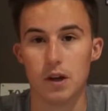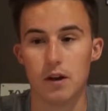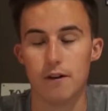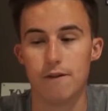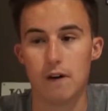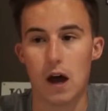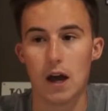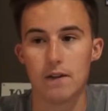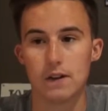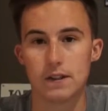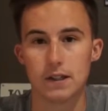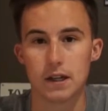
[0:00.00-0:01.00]

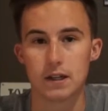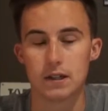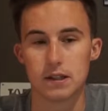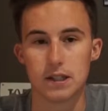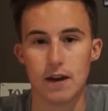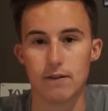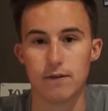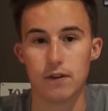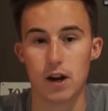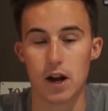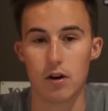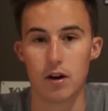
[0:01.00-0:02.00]
5 to 6 to 7
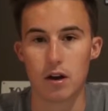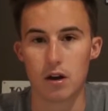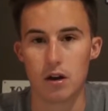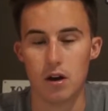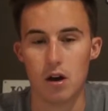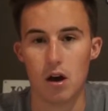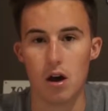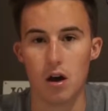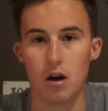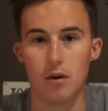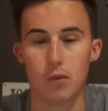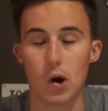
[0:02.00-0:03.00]
foot area,
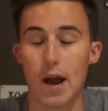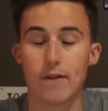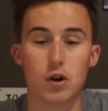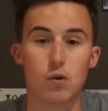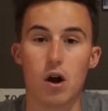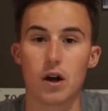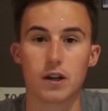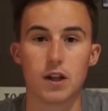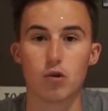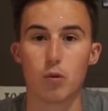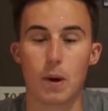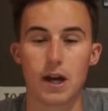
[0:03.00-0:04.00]
where every rock in
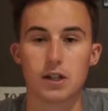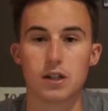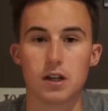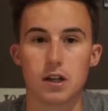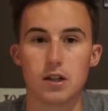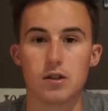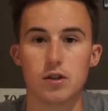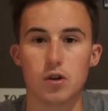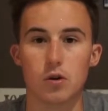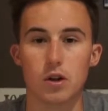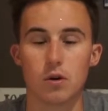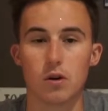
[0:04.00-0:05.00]
there we're bashing it
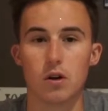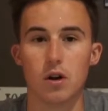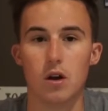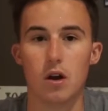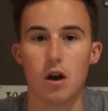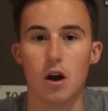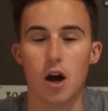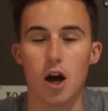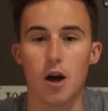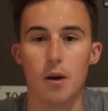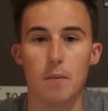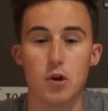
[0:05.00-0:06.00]
into, and there were,
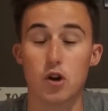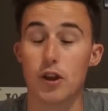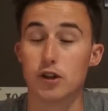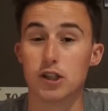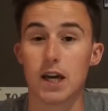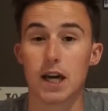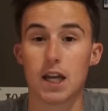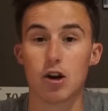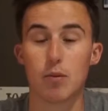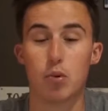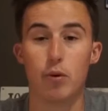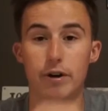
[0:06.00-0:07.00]
those
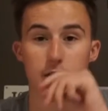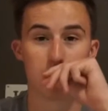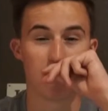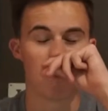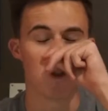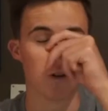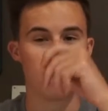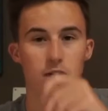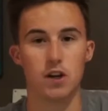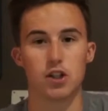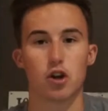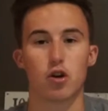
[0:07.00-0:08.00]
secondary points before
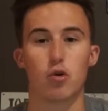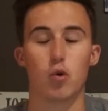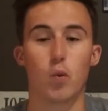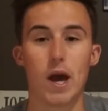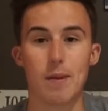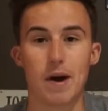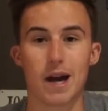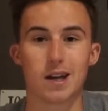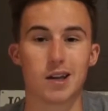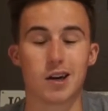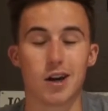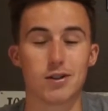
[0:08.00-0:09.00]
fish are going way back
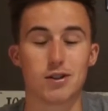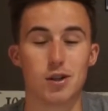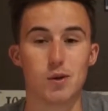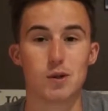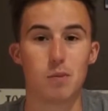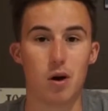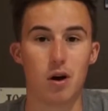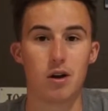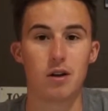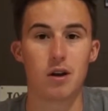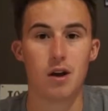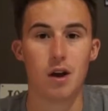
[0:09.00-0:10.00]
in the cuts to
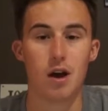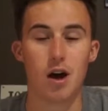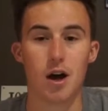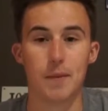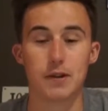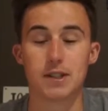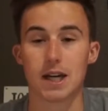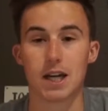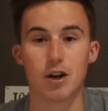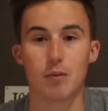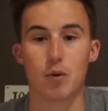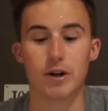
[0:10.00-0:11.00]
spawn. Those
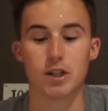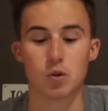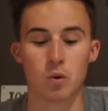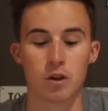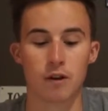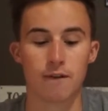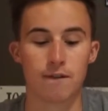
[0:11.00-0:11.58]
secondary points is where they're